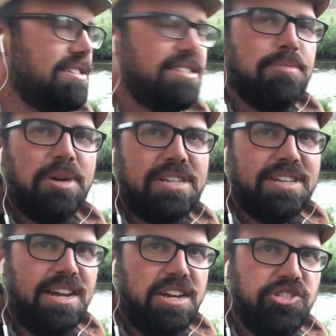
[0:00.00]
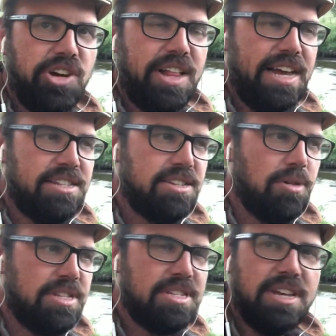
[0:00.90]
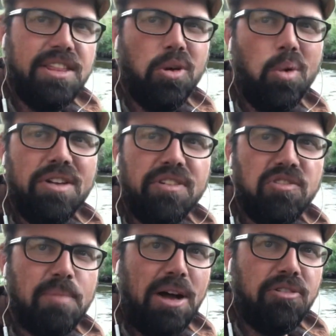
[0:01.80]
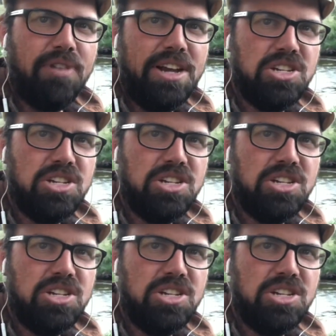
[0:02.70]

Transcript: is the Big Sandy Trailhead. So it's in the Wind River Mountain Range